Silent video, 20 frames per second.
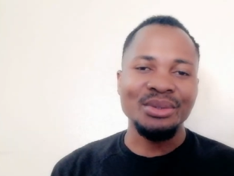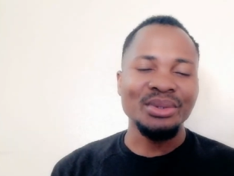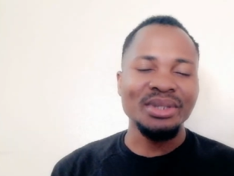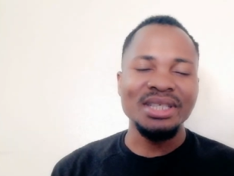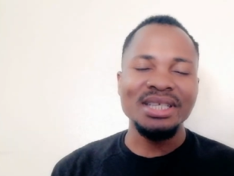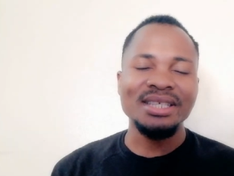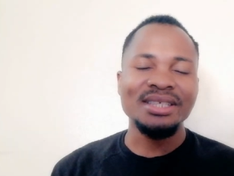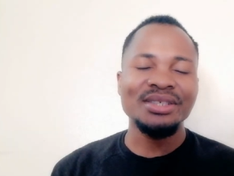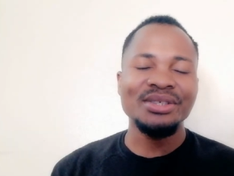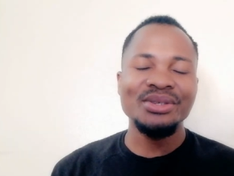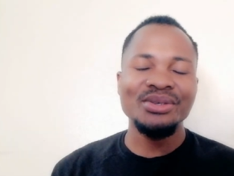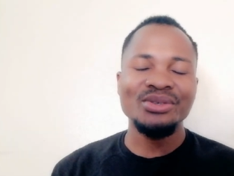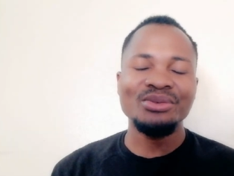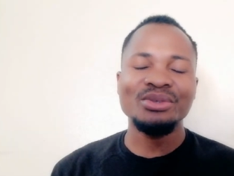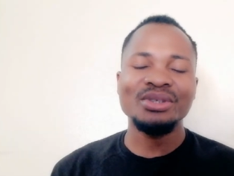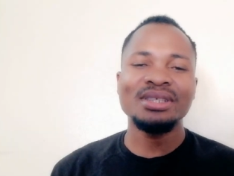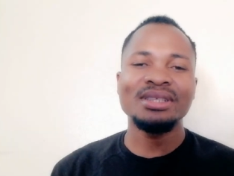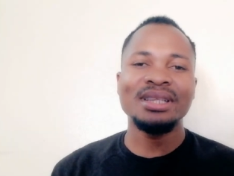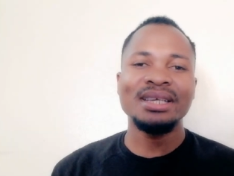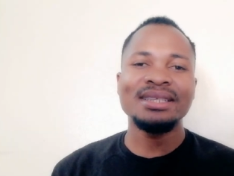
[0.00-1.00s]
Don't just
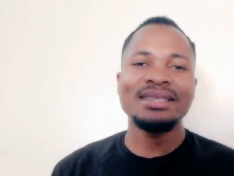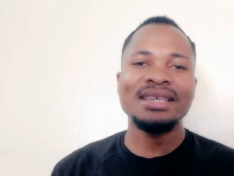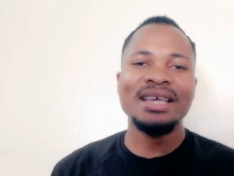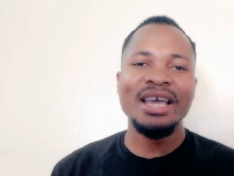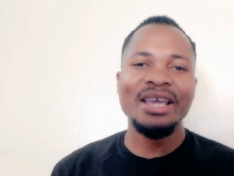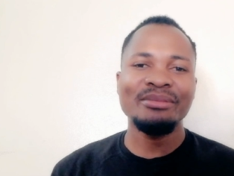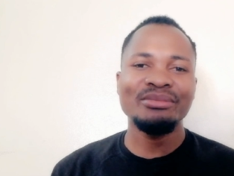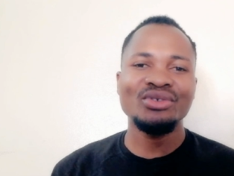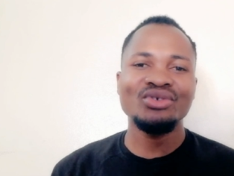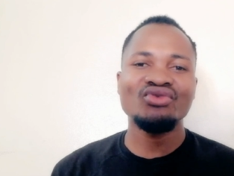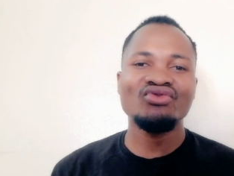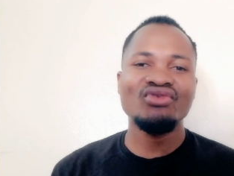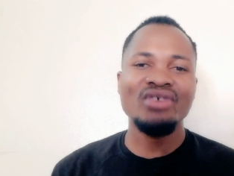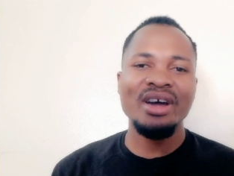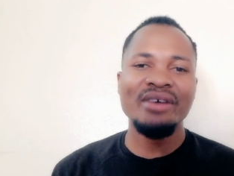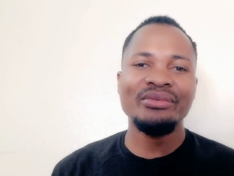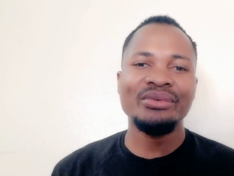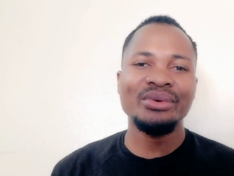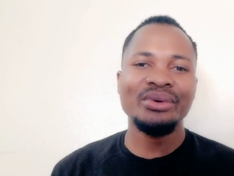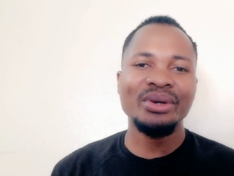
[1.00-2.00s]
use that time to
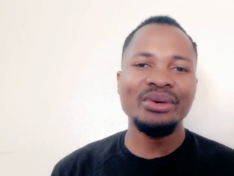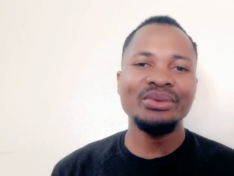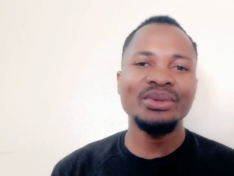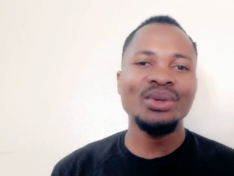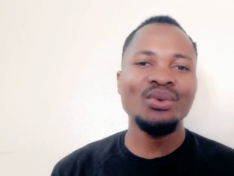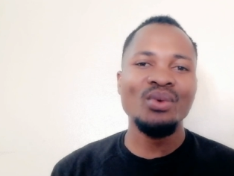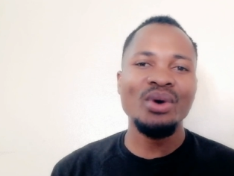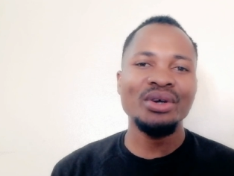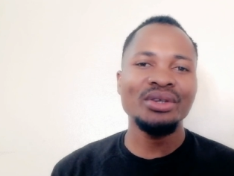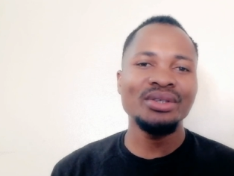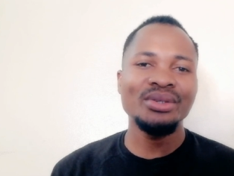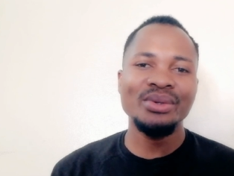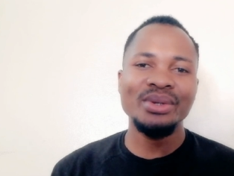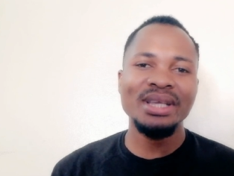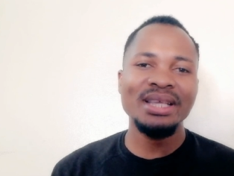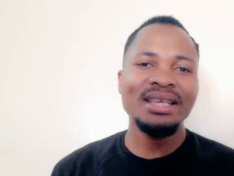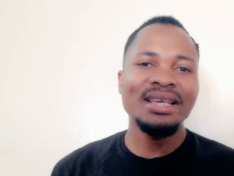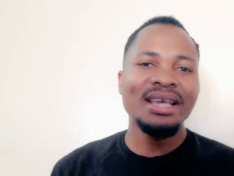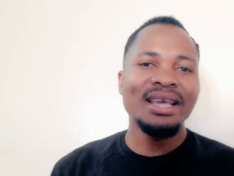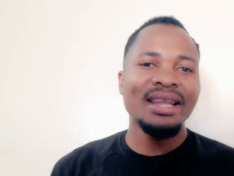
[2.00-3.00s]
travel around the world
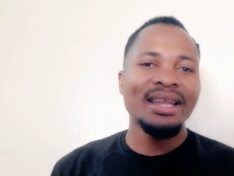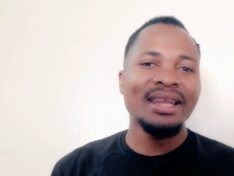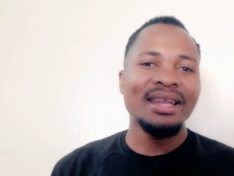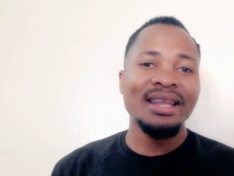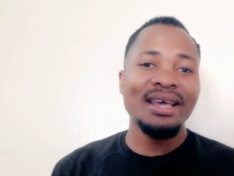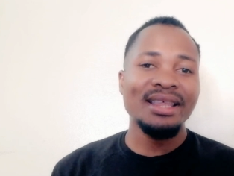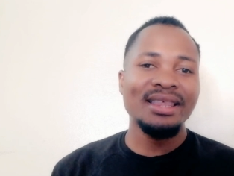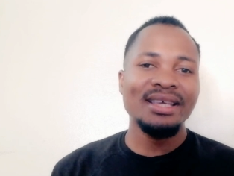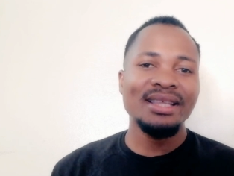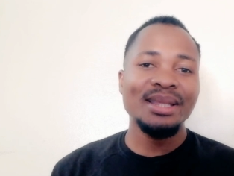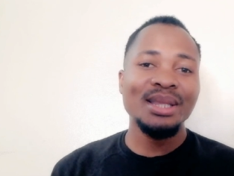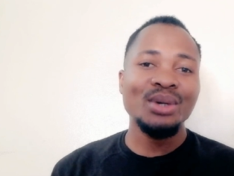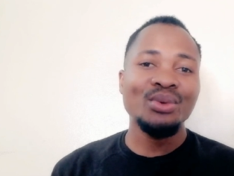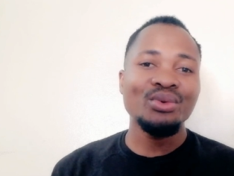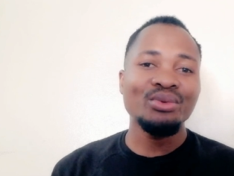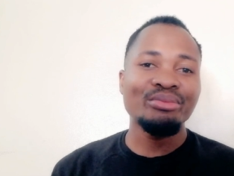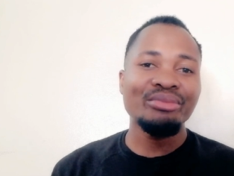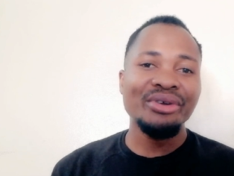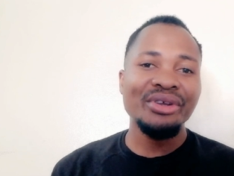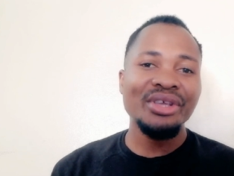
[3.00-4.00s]
doing nothing that
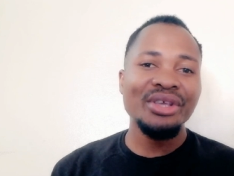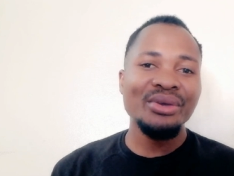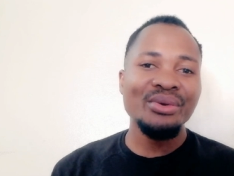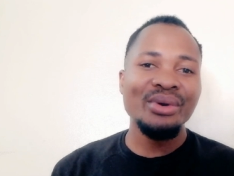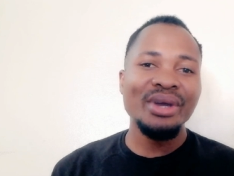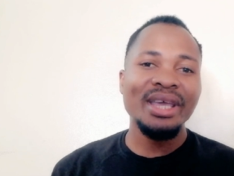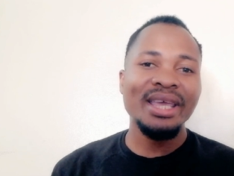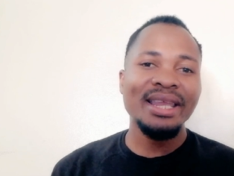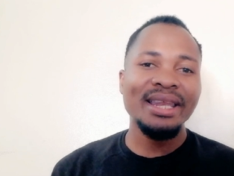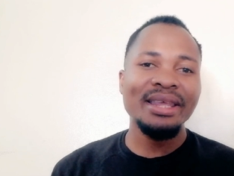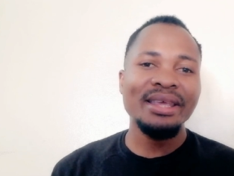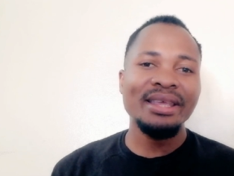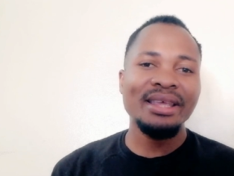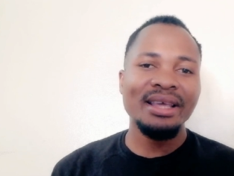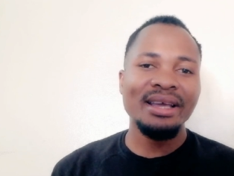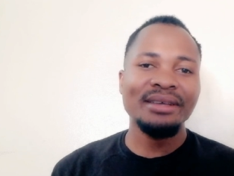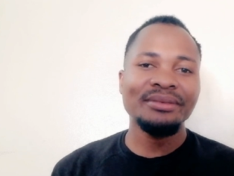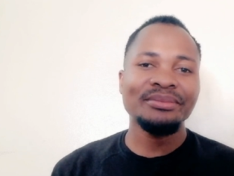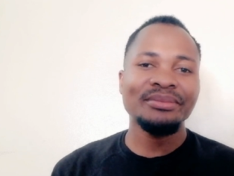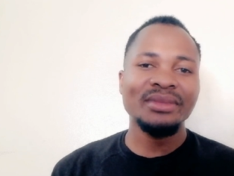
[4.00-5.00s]
will bring you any
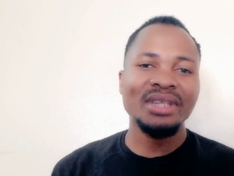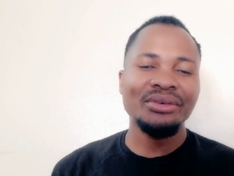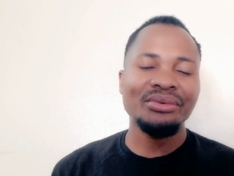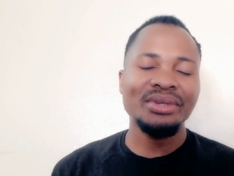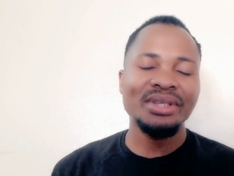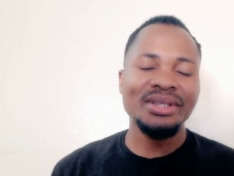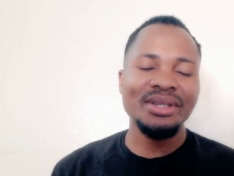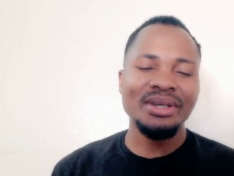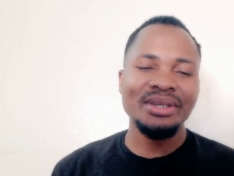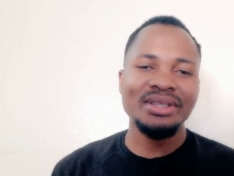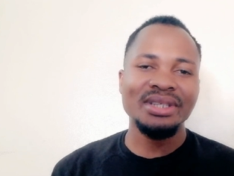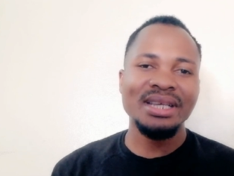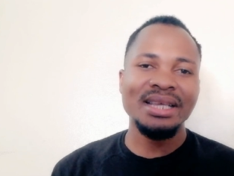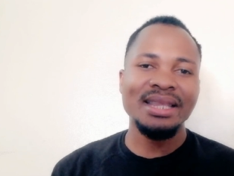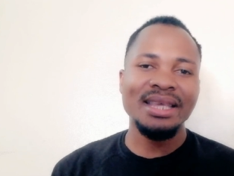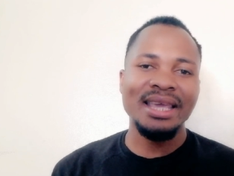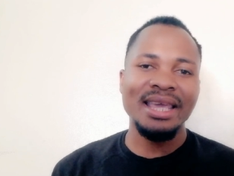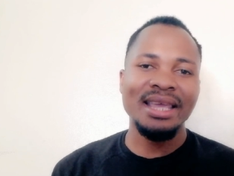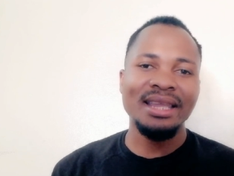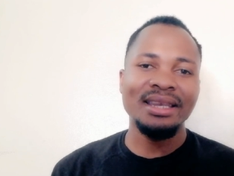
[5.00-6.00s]
result
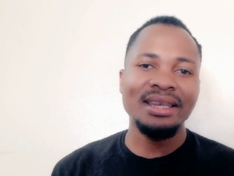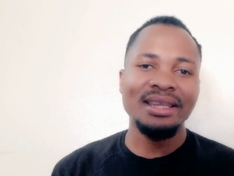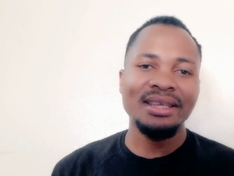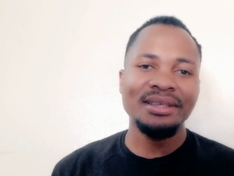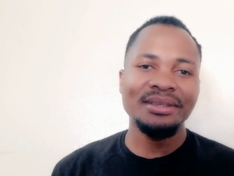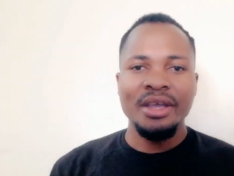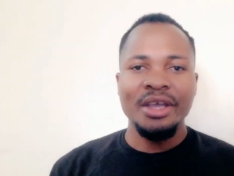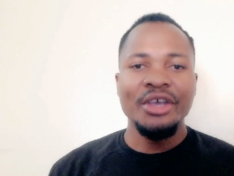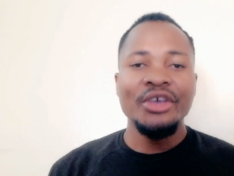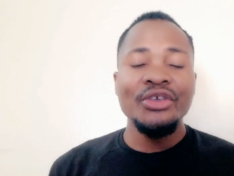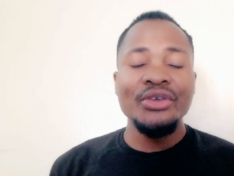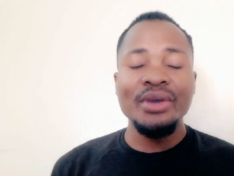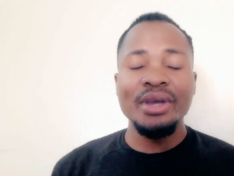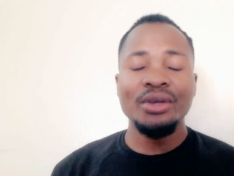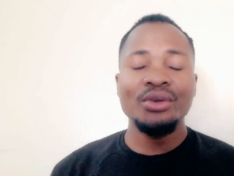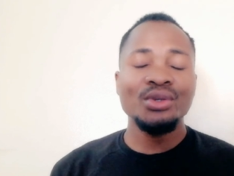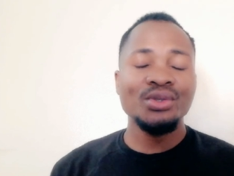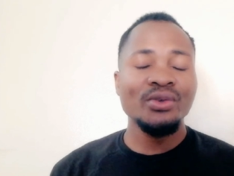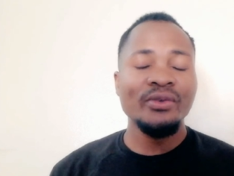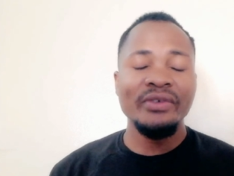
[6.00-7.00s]
at the end. You
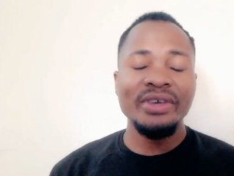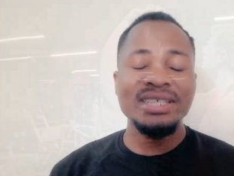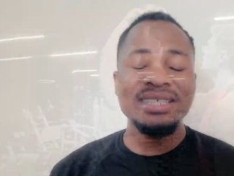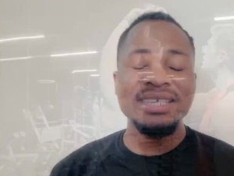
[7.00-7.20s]
can also